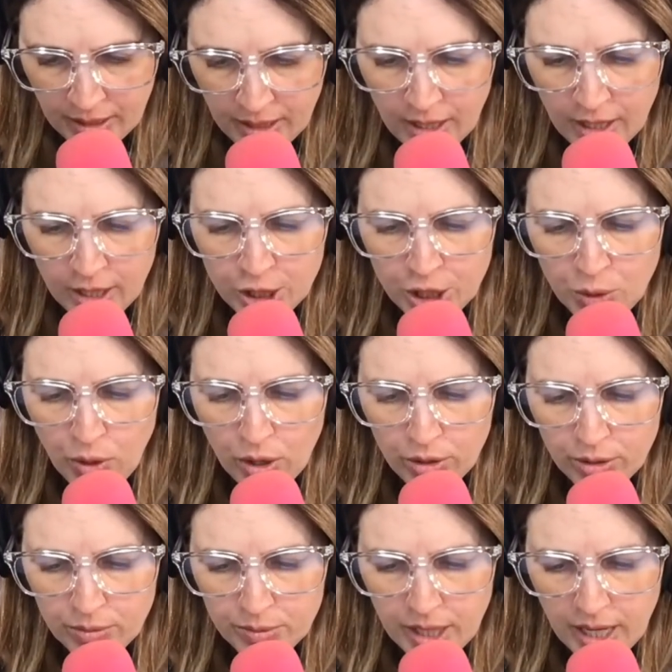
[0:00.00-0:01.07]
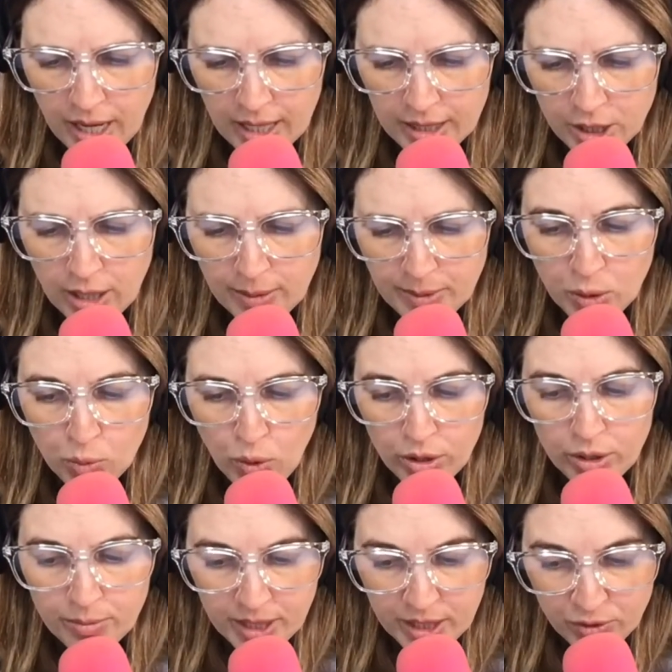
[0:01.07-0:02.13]
She welcomed uh, Thompson
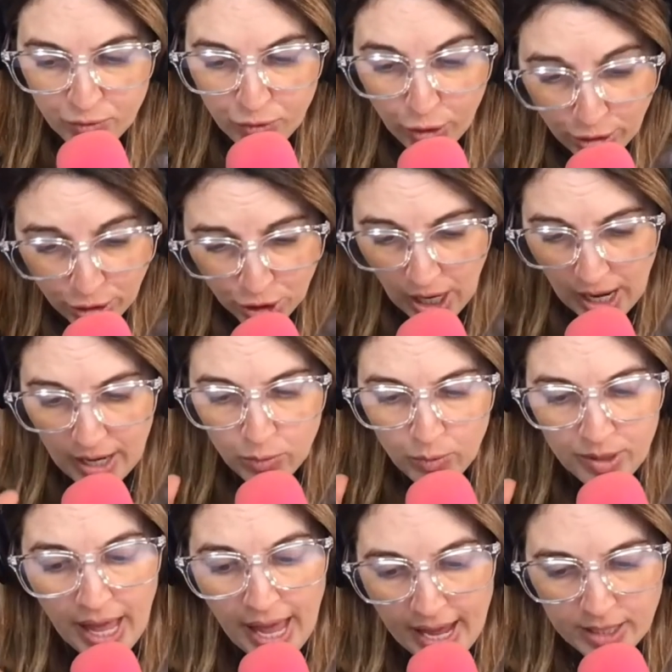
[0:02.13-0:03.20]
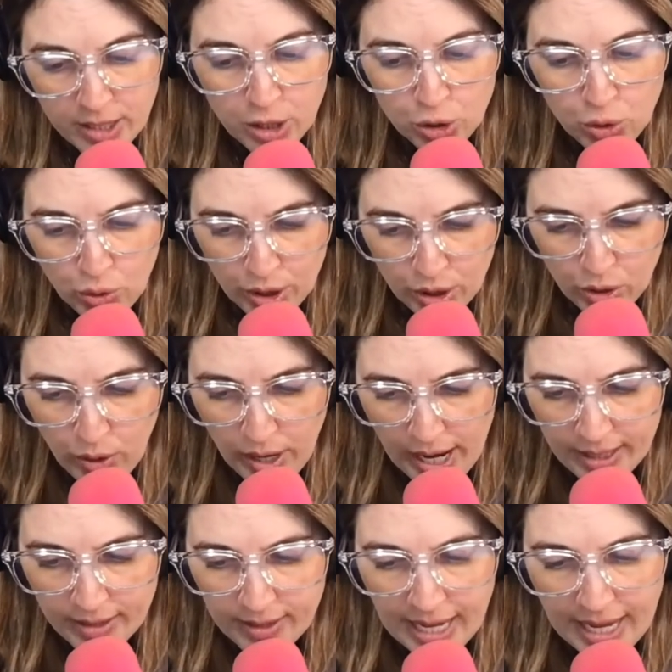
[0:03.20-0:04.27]
welcomed his first child with ex Jordan
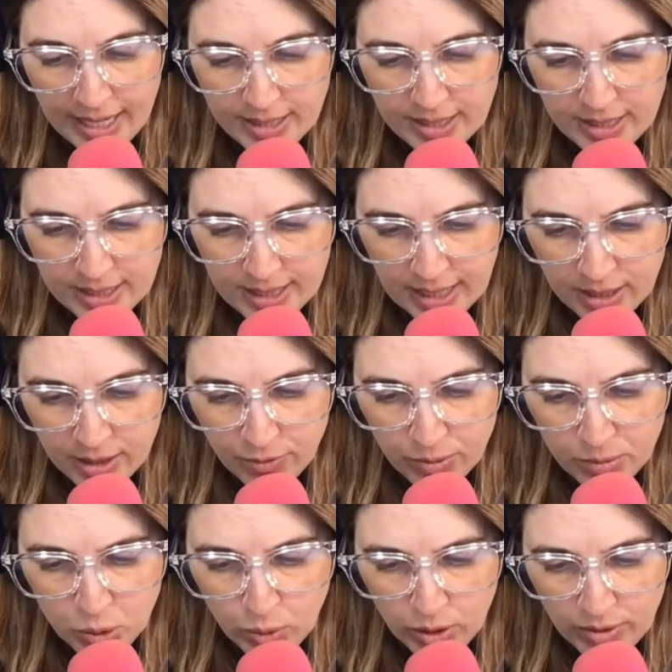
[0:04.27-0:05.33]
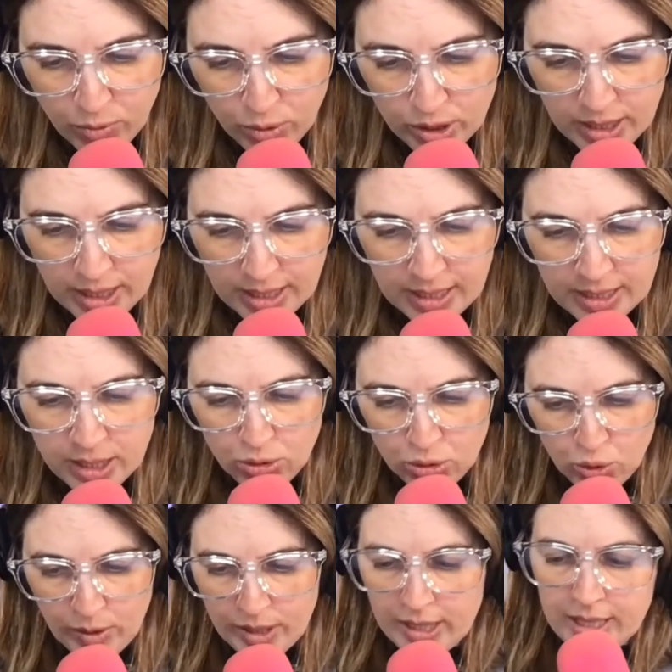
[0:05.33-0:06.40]
Craig. The ex is dated from 2014 until
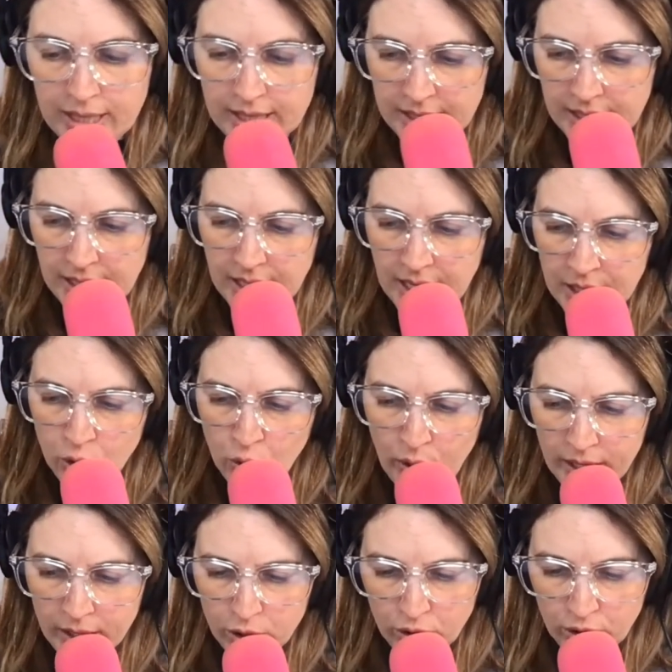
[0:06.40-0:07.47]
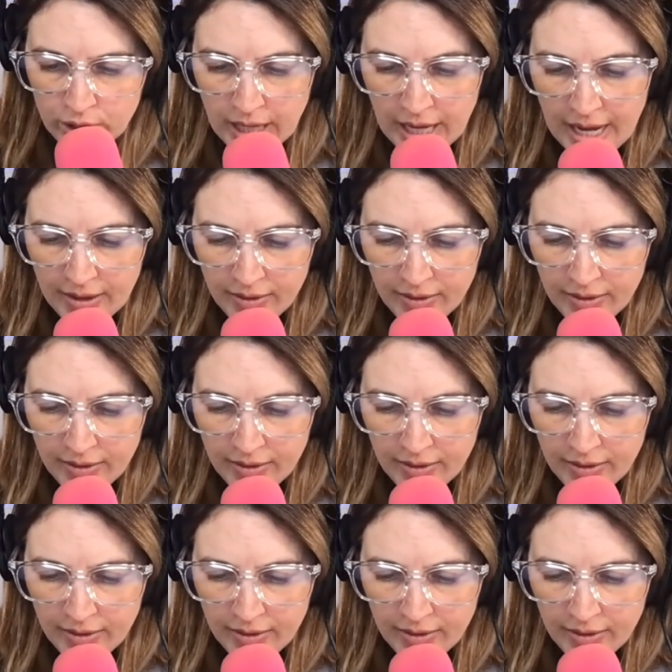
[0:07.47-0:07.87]
2016, and Craig learned that